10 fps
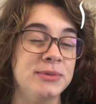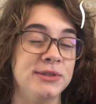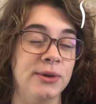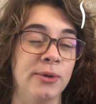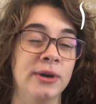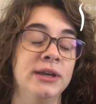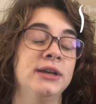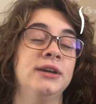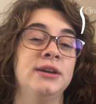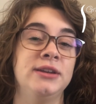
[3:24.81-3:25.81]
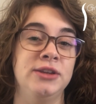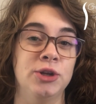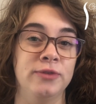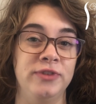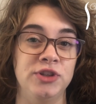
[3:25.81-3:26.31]
So,
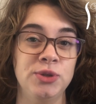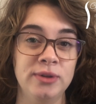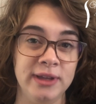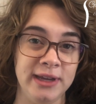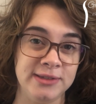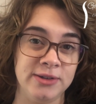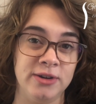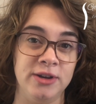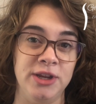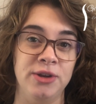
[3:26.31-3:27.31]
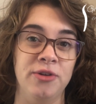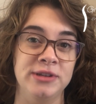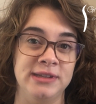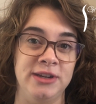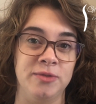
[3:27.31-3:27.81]
if you do laser, you notice
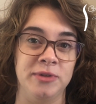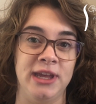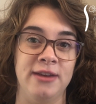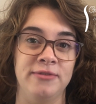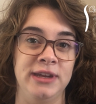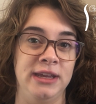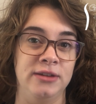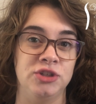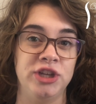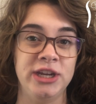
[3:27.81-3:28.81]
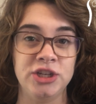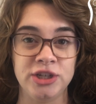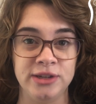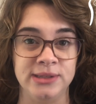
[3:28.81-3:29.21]
that you don't really have any changes.